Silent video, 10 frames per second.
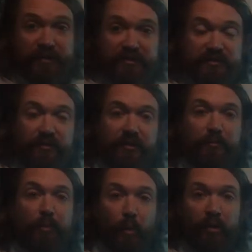this is called
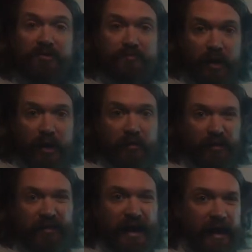the Bohr's model
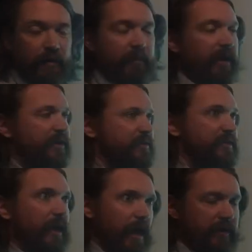of an atom, and it's
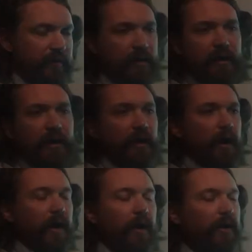not
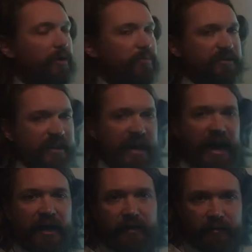100%
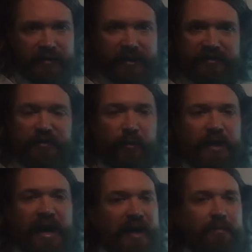accurate as to what
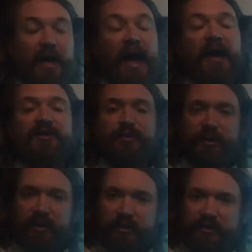an atom
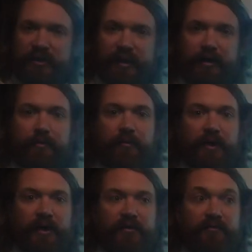actually looks like,
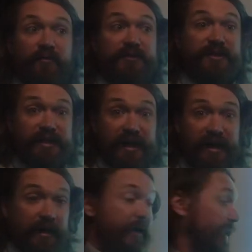but for
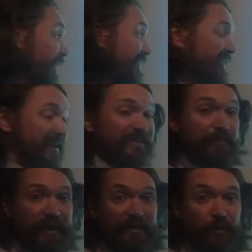today, this
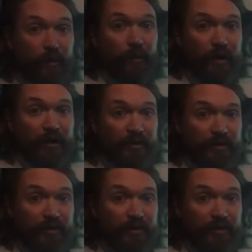makes what we're gonna